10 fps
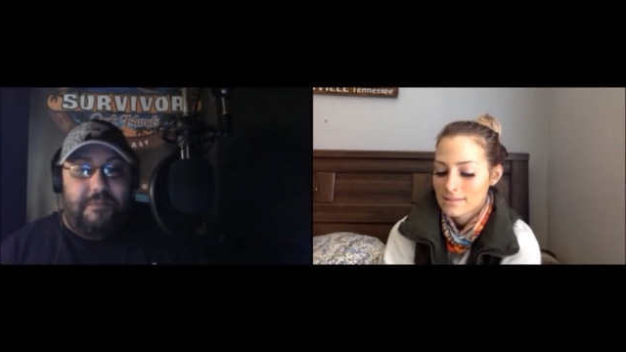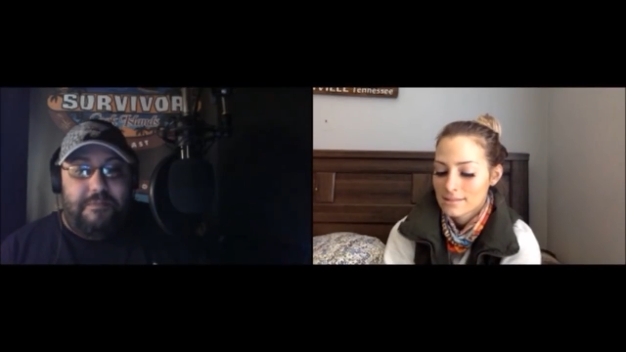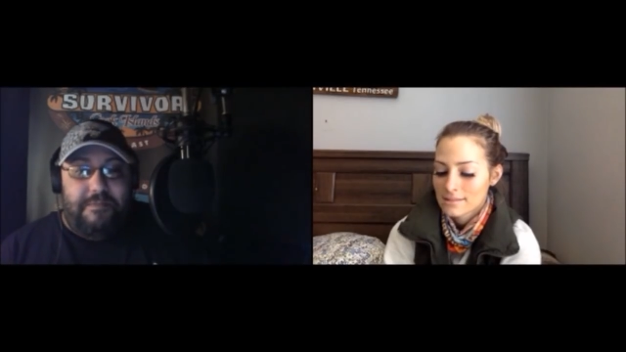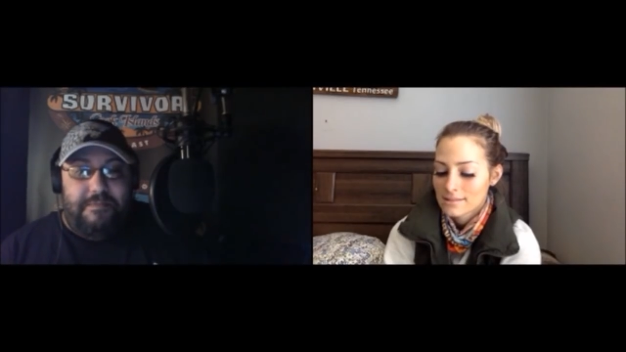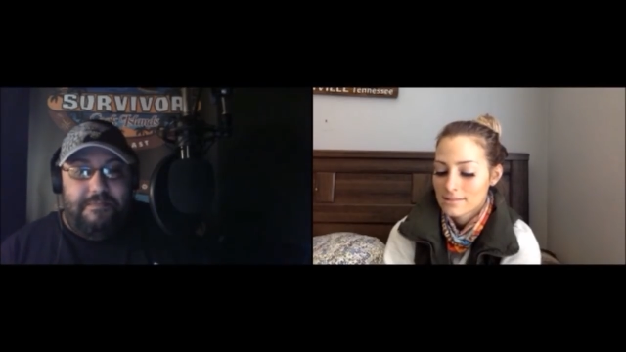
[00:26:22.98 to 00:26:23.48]

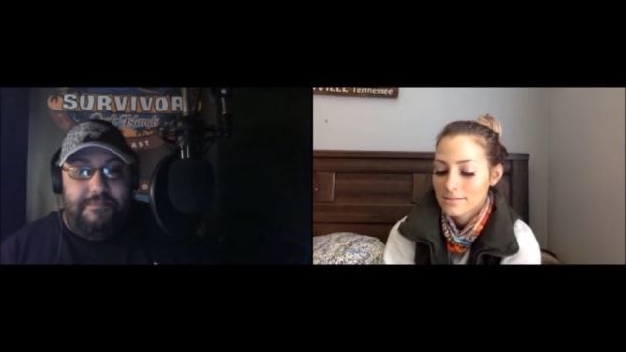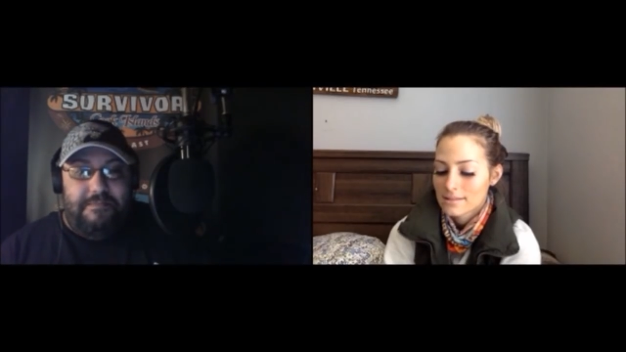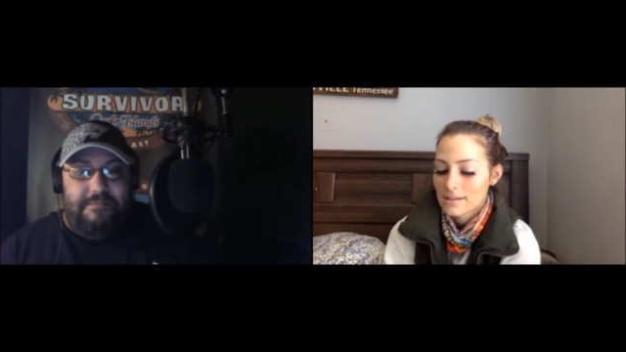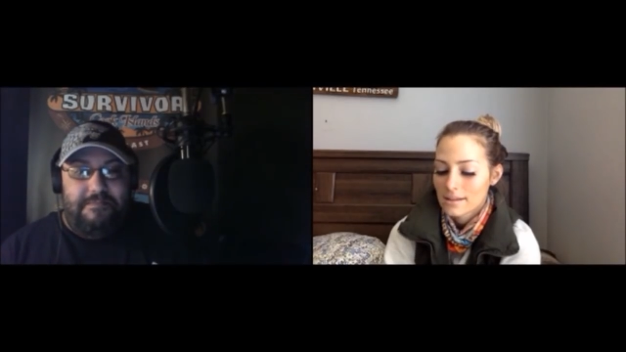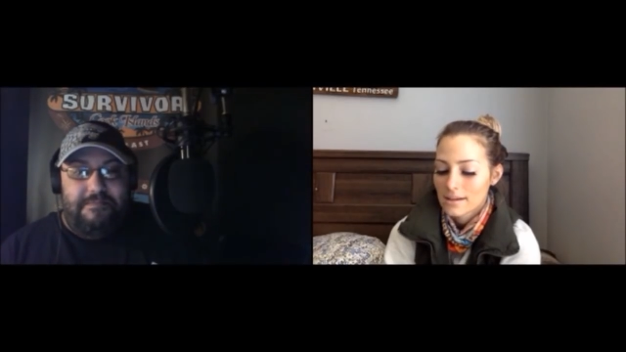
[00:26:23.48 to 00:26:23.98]

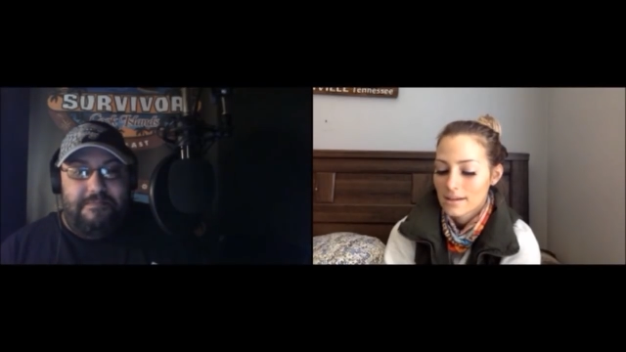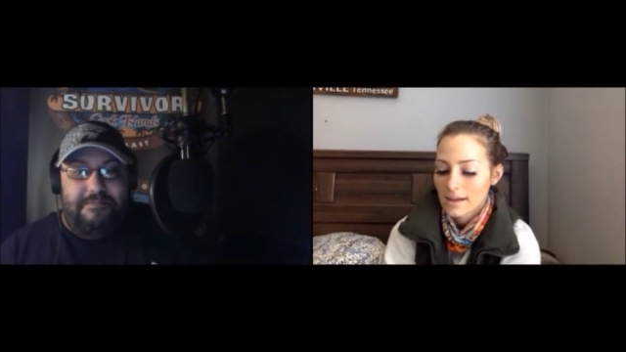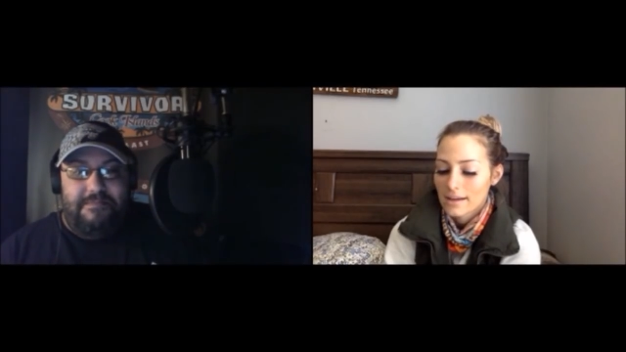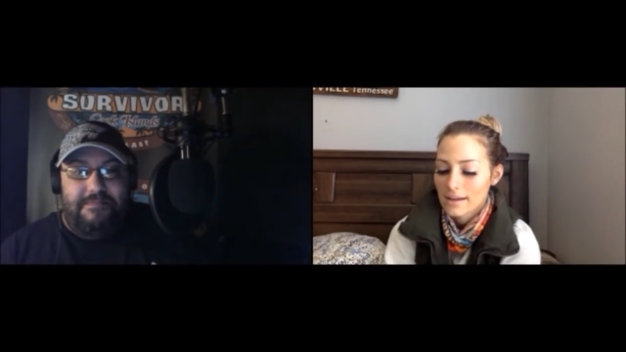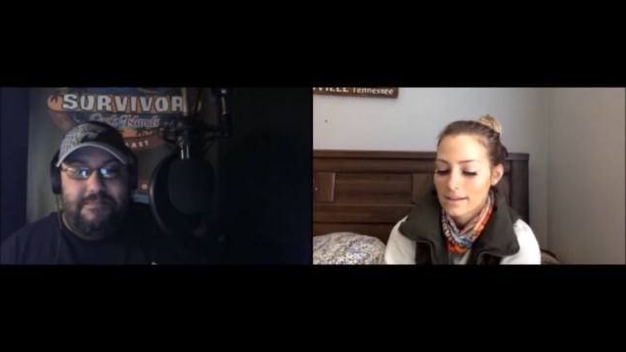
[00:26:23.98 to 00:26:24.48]

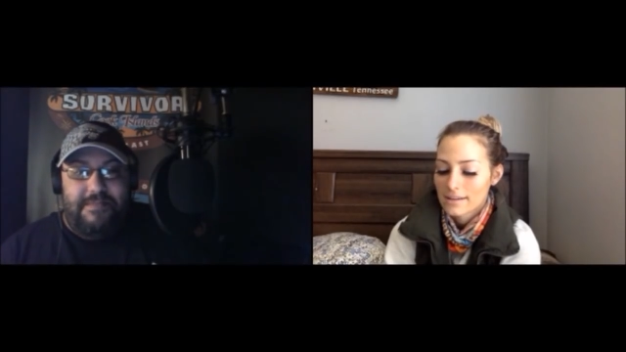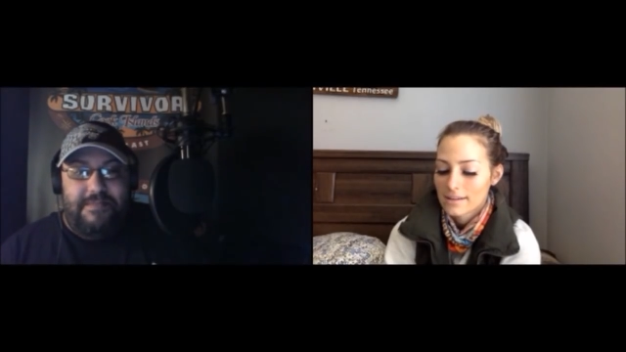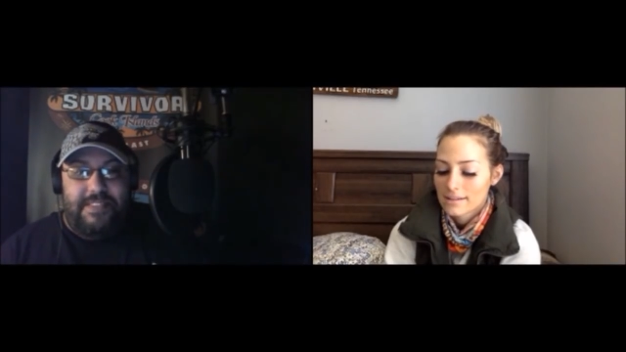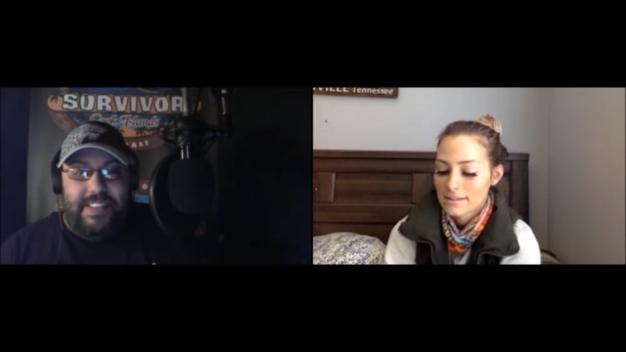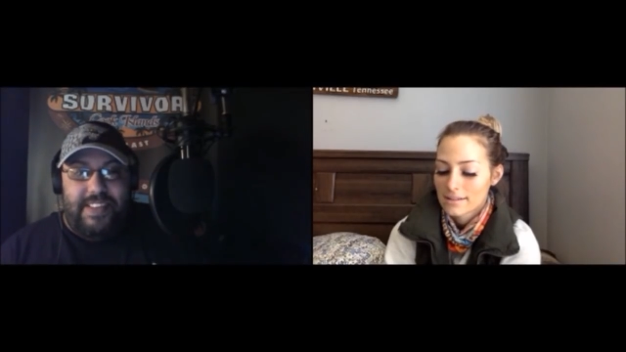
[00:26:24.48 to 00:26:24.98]

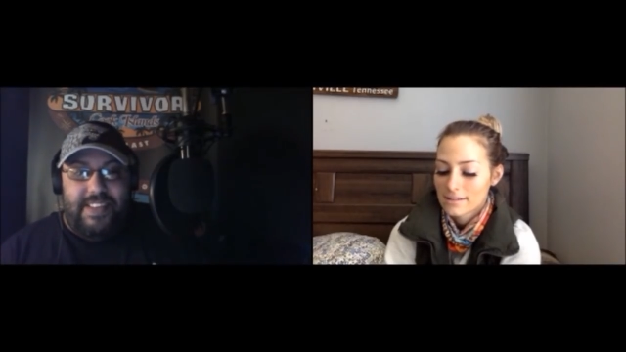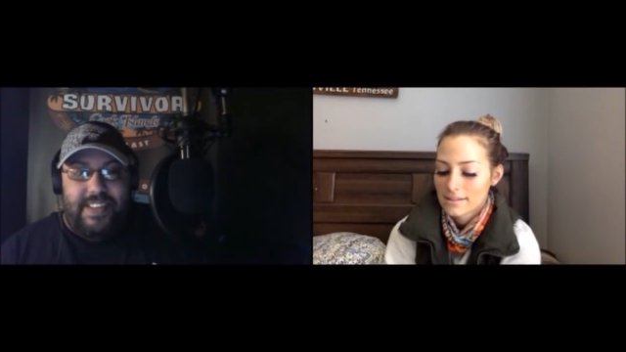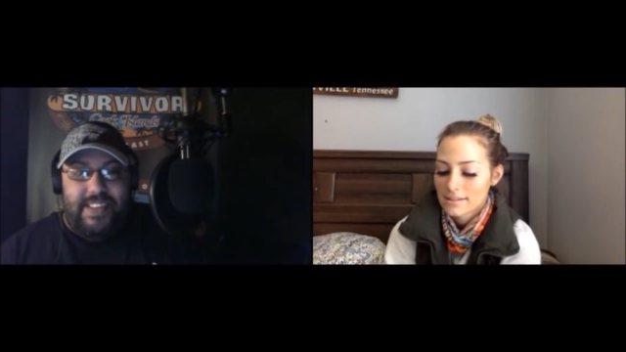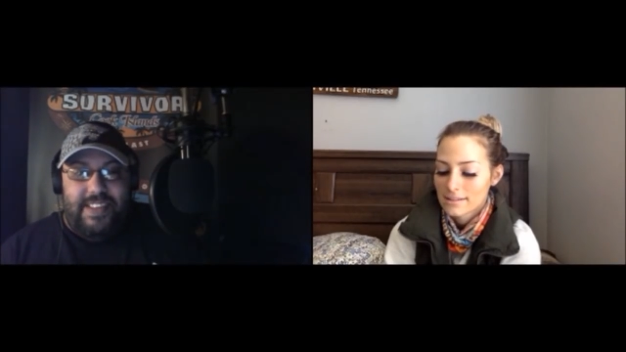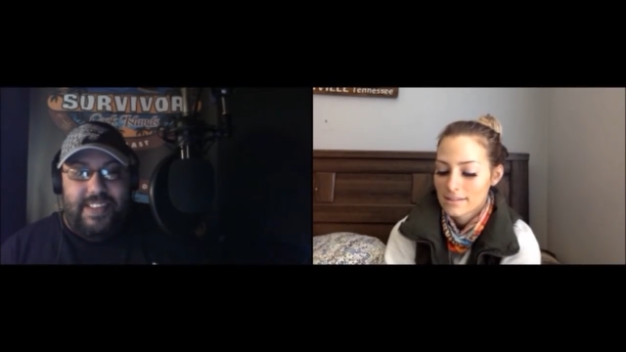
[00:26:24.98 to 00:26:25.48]
No one is speaking in this clip.